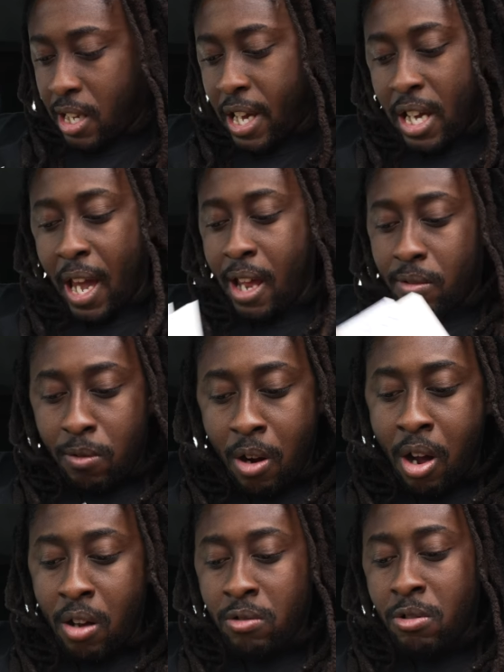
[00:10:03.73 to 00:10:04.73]
I ain't had to
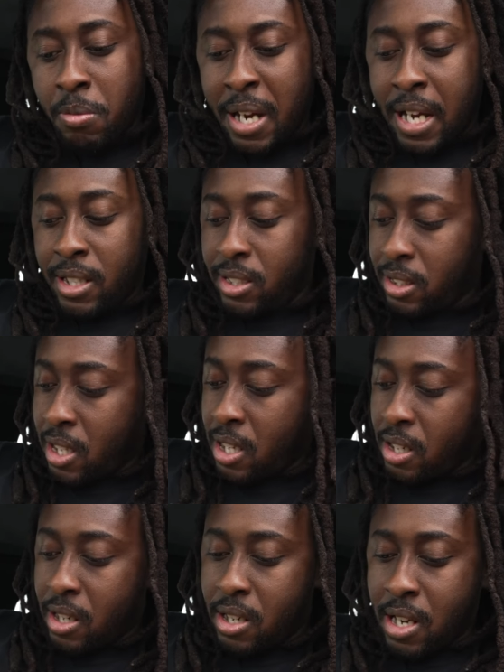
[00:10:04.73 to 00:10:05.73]
rob nobody,
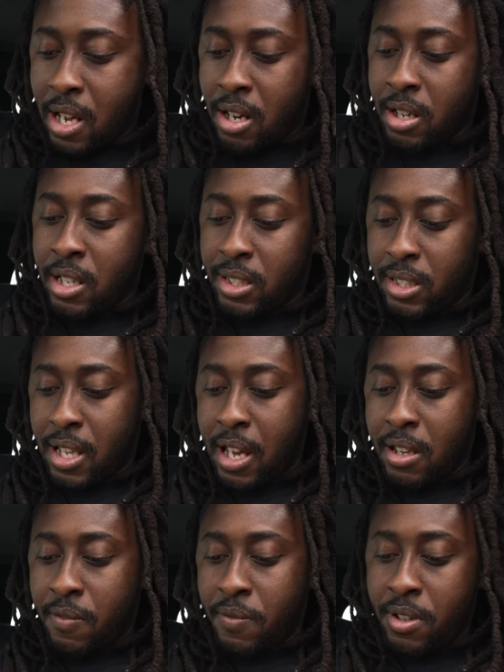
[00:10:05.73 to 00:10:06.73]
steal, or nothing this
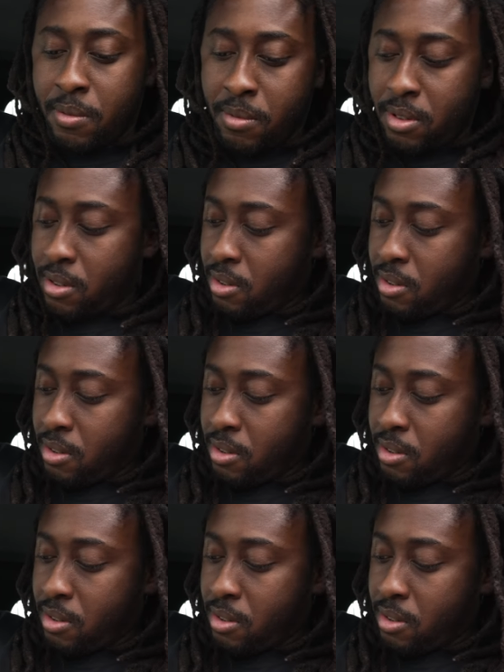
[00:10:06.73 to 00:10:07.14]
time, you feel me?